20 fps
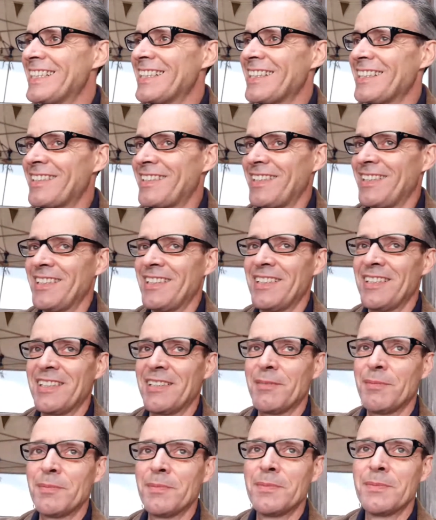
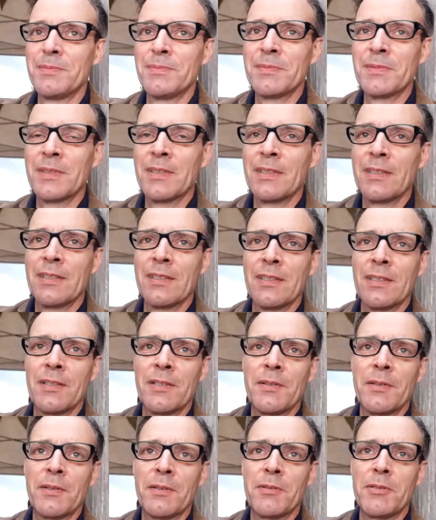then
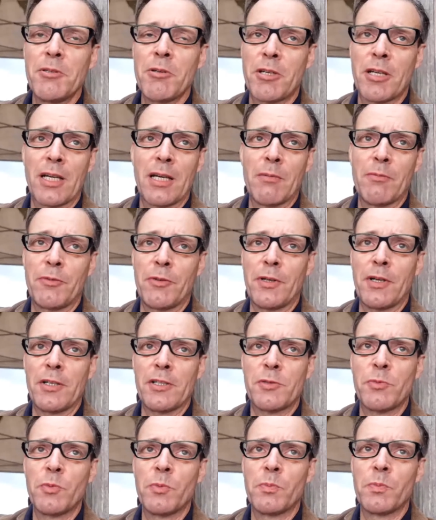you can come for a
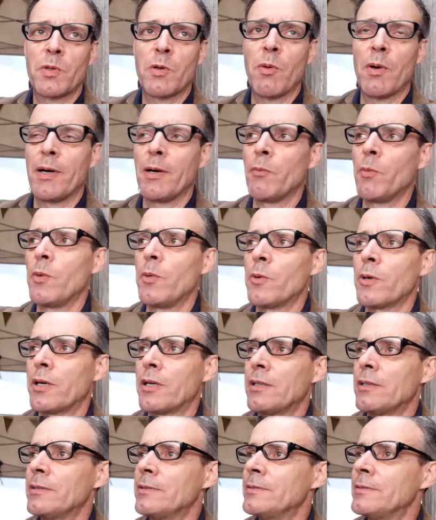nice quiet walk
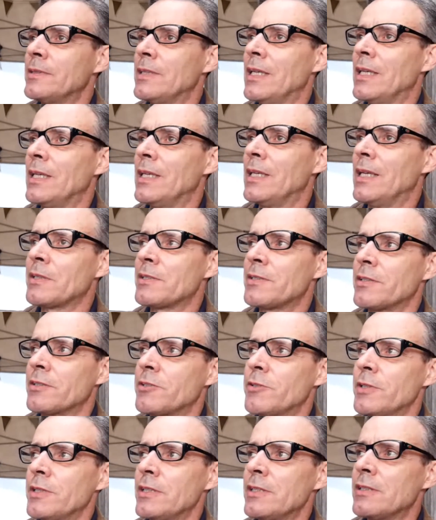
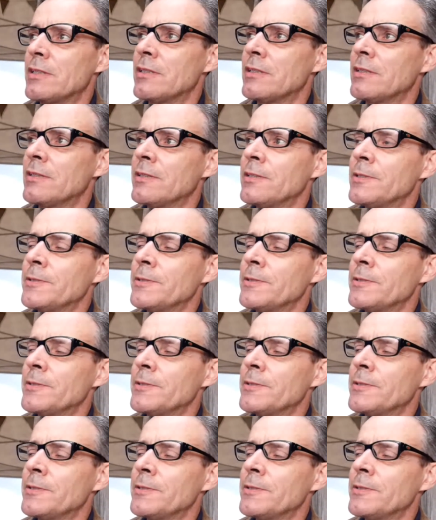amongst the trees.